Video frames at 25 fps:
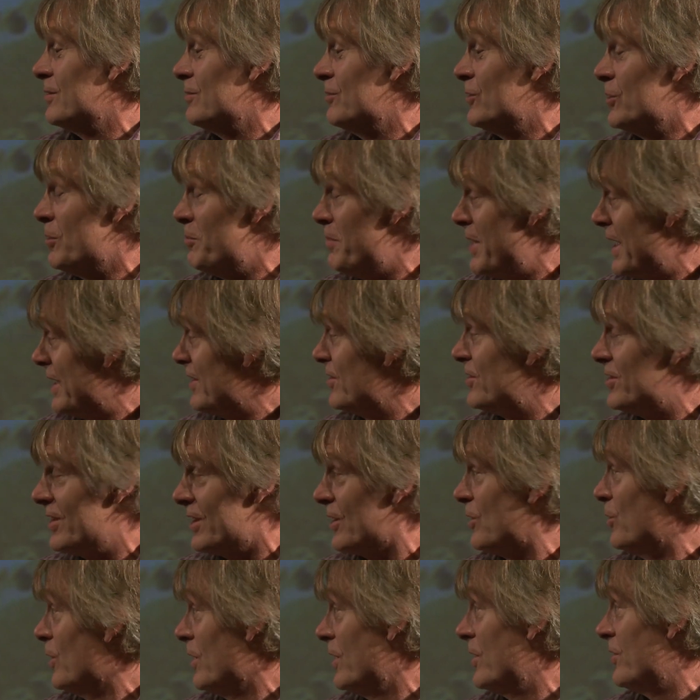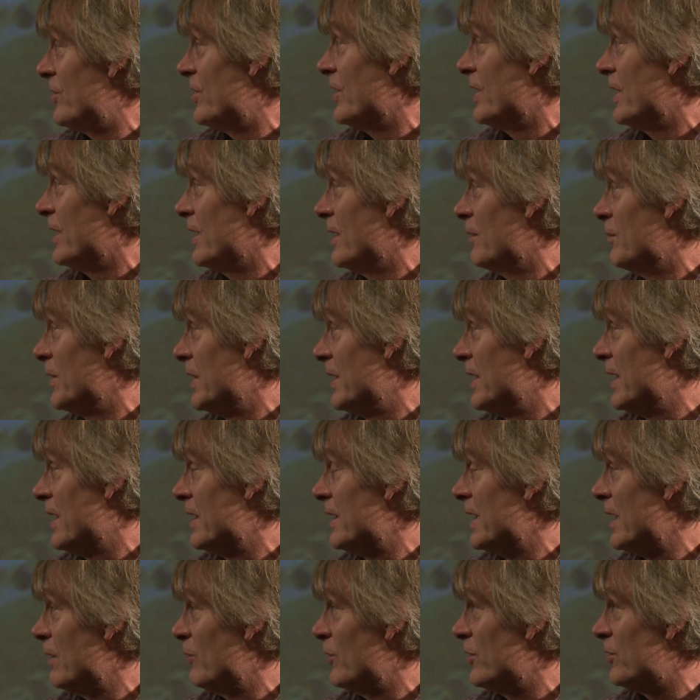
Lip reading: romantic quality. I mean, that